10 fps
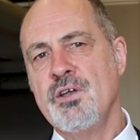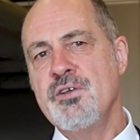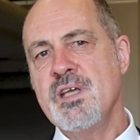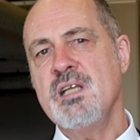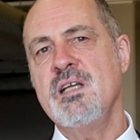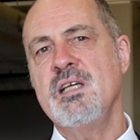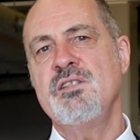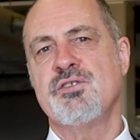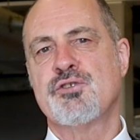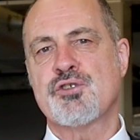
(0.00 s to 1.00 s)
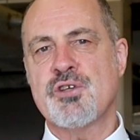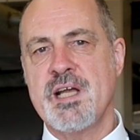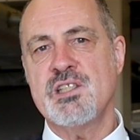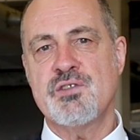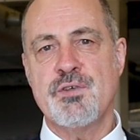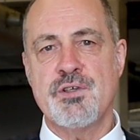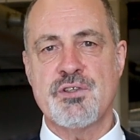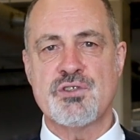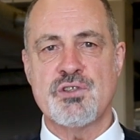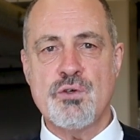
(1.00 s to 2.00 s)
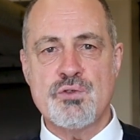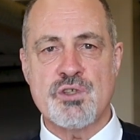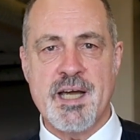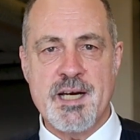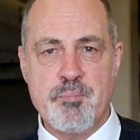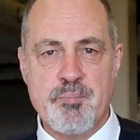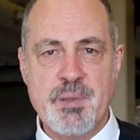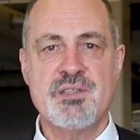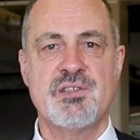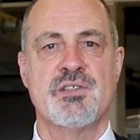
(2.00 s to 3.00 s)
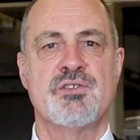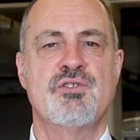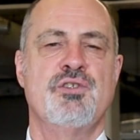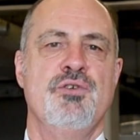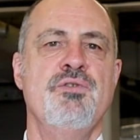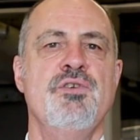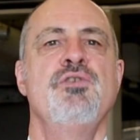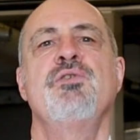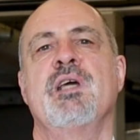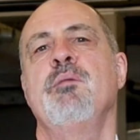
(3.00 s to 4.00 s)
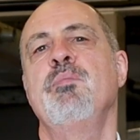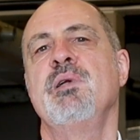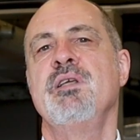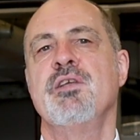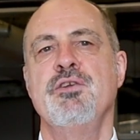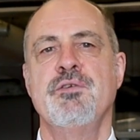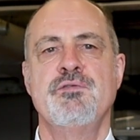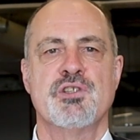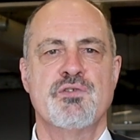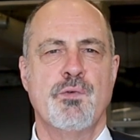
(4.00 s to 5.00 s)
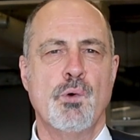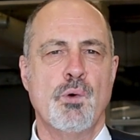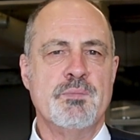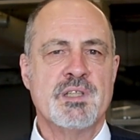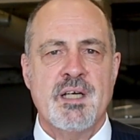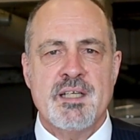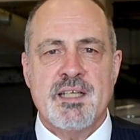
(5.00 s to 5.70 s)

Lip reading: You then need to transfer the sole trader business to the new company that you've just formed.